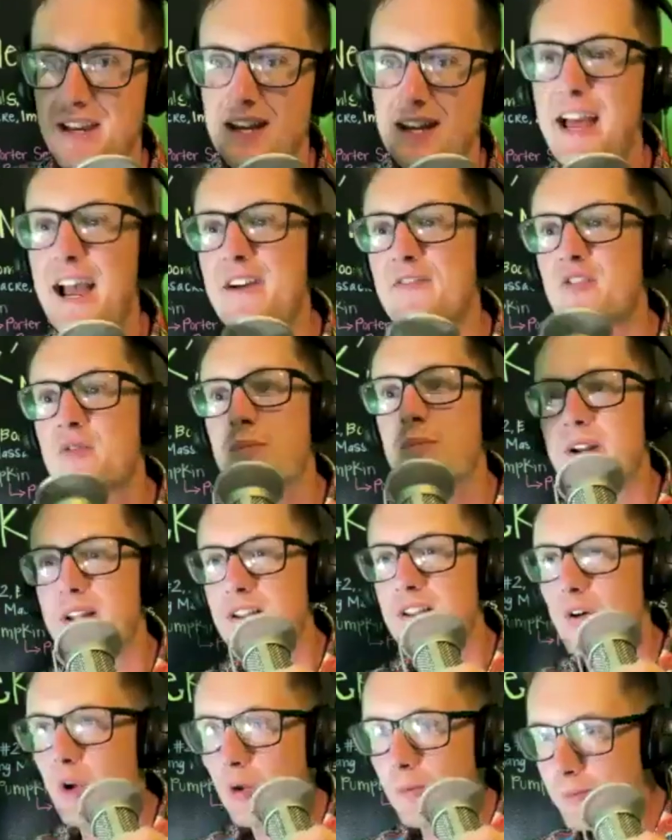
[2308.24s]
and everybody,
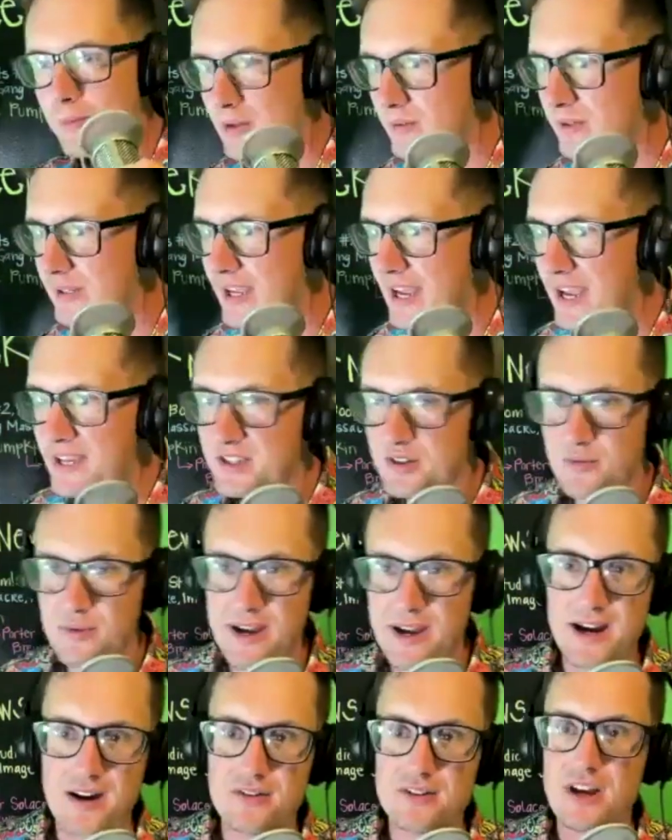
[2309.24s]
the whole mutant gang's
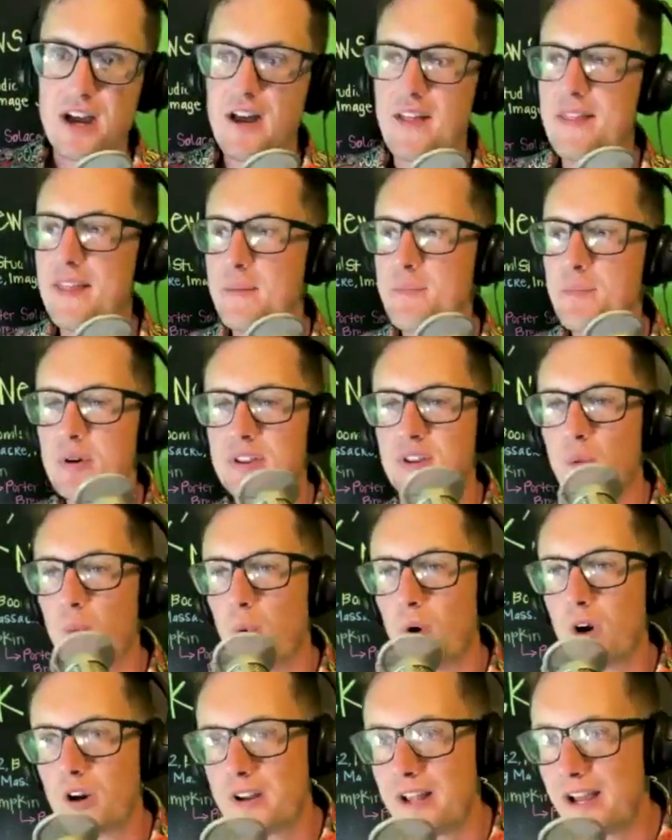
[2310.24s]
around. They put the
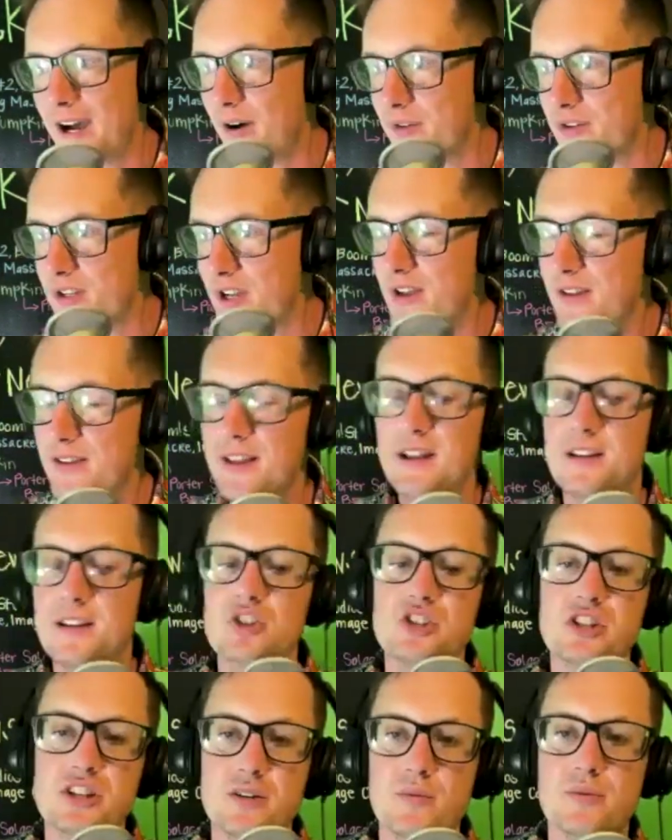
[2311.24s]
word out that
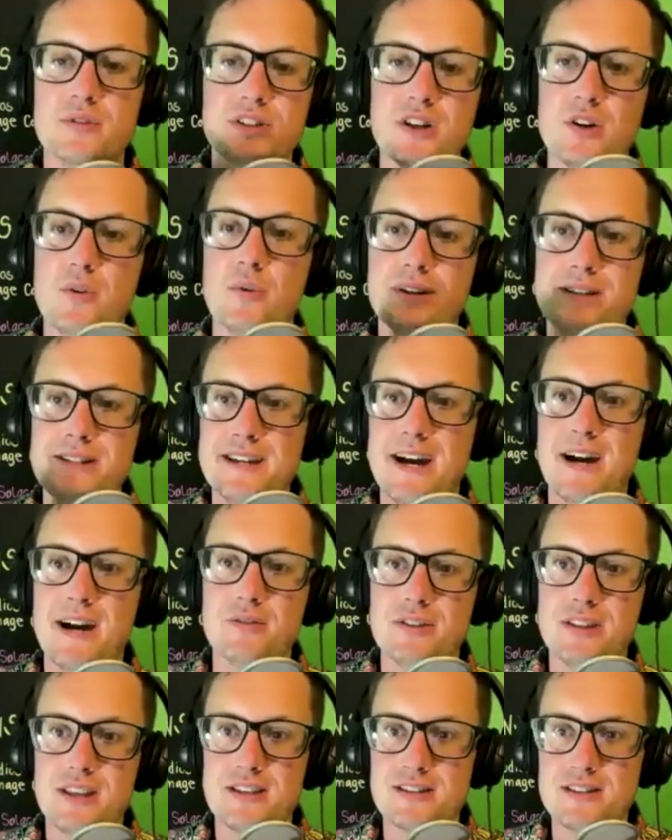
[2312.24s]
shit was going
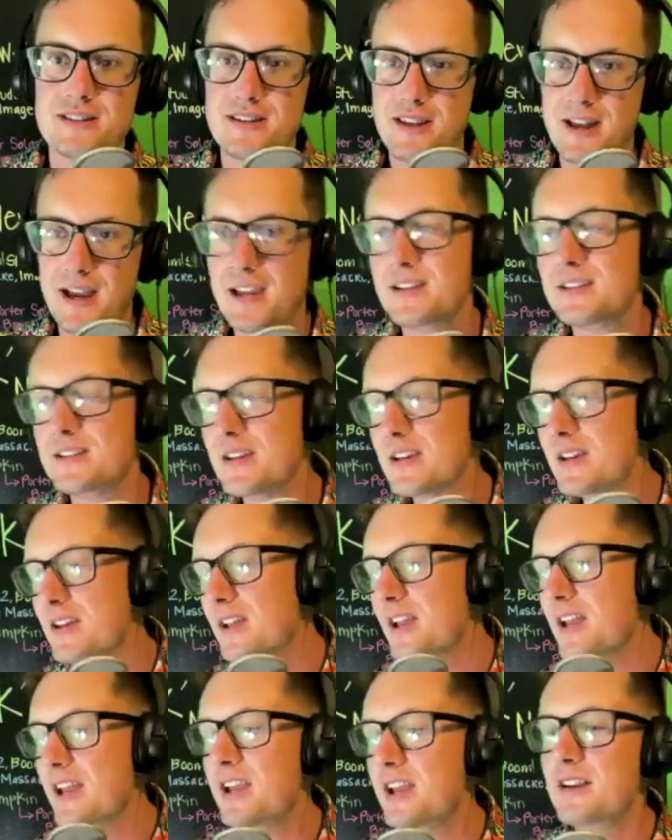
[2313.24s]
down this night,
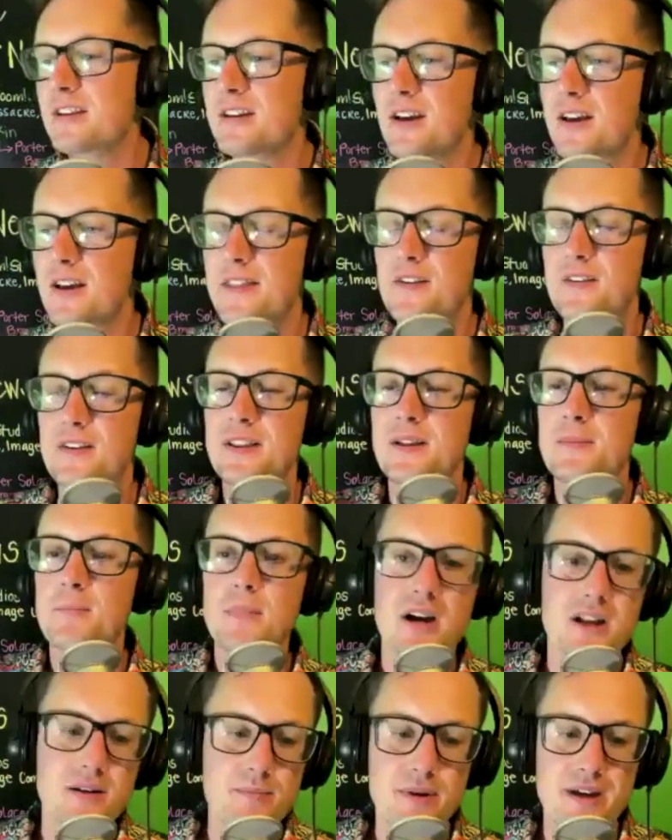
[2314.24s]
and they're in the
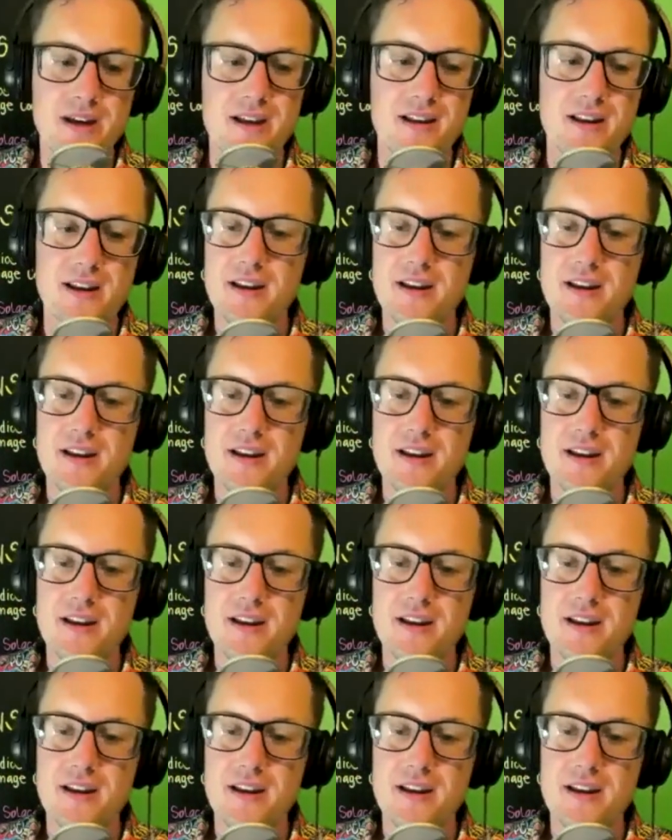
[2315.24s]
mud pit,